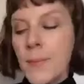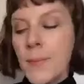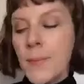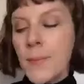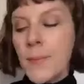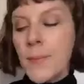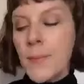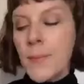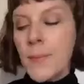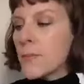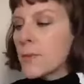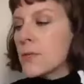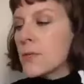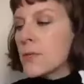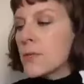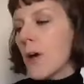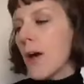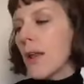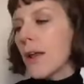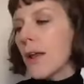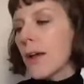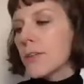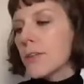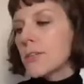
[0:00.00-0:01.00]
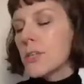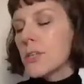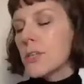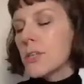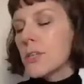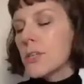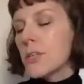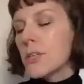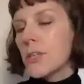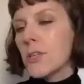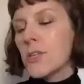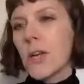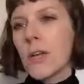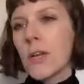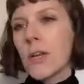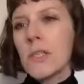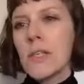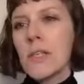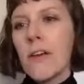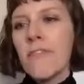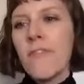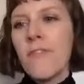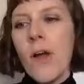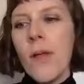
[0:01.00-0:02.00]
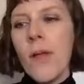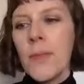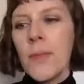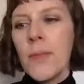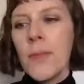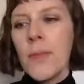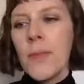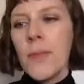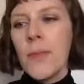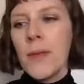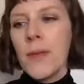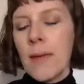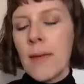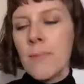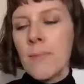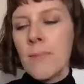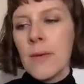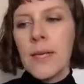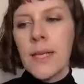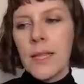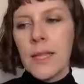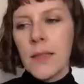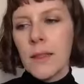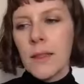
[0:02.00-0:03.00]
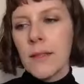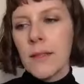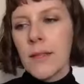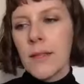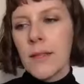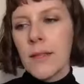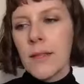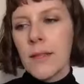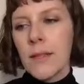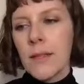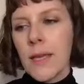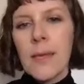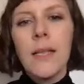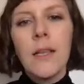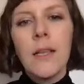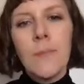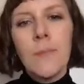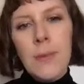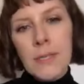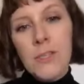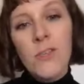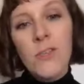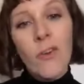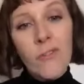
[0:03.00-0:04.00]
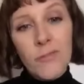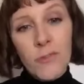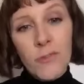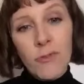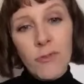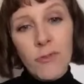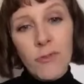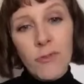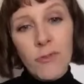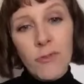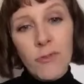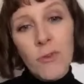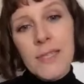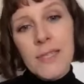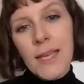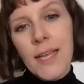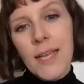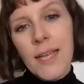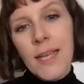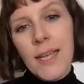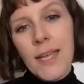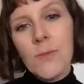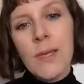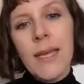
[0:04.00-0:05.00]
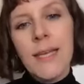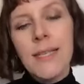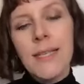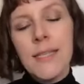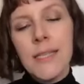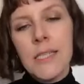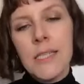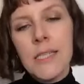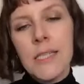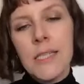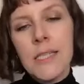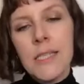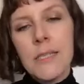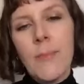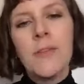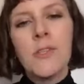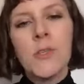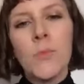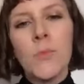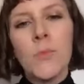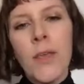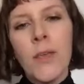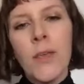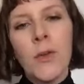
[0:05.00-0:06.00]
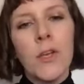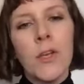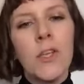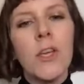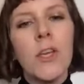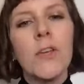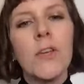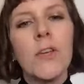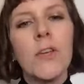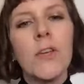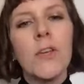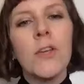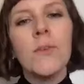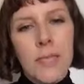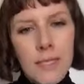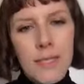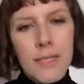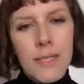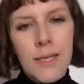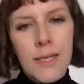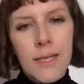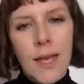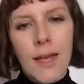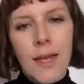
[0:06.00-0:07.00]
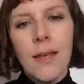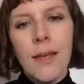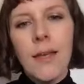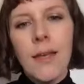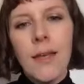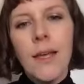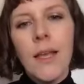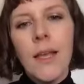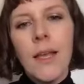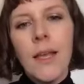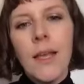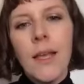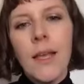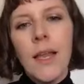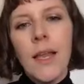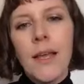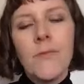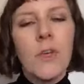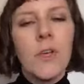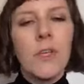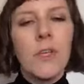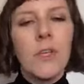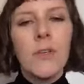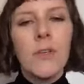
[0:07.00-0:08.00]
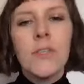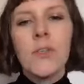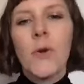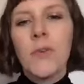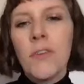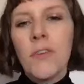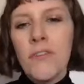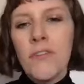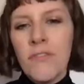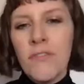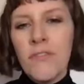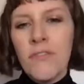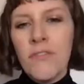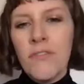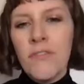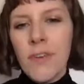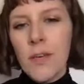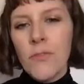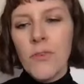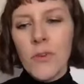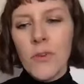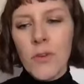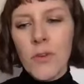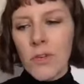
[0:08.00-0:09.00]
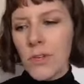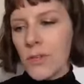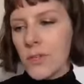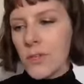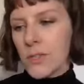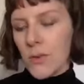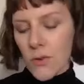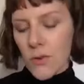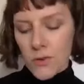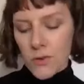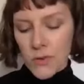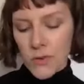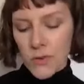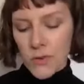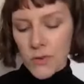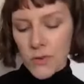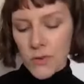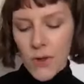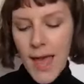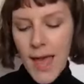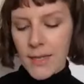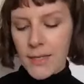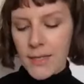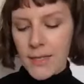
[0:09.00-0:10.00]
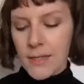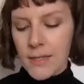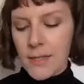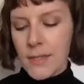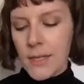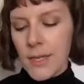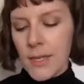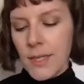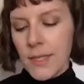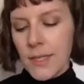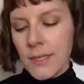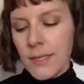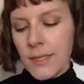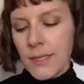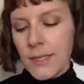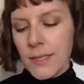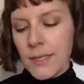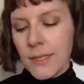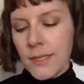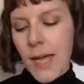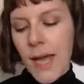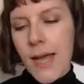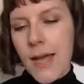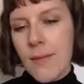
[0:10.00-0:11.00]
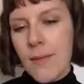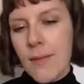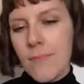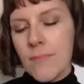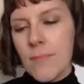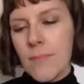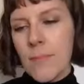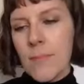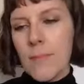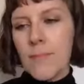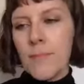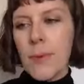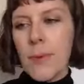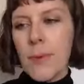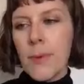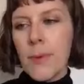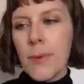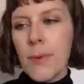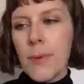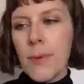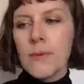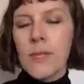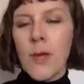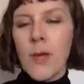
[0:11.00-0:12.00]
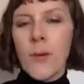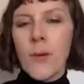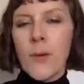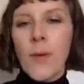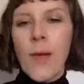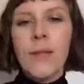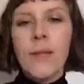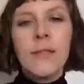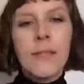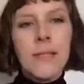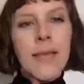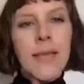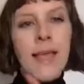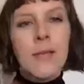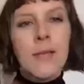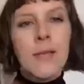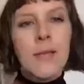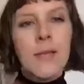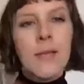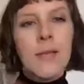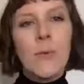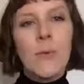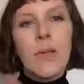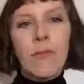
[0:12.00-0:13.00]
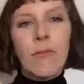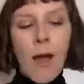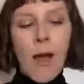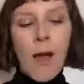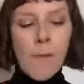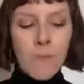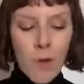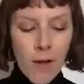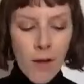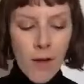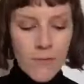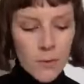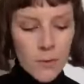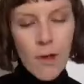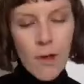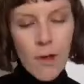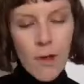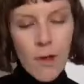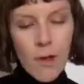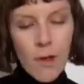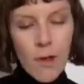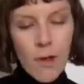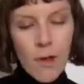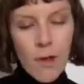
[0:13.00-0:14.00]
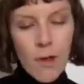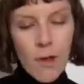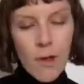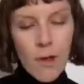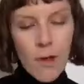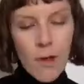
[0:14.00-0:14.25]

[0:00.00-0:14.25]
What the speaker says: I like to use sugar because I find that it's maybe can be a little bit softer on the skin. So I guess it depends on where you're going to use it, doesn't it? Like if you're going to use it on your feet or if you're going to use it on your hands. But so yeah, I've got caster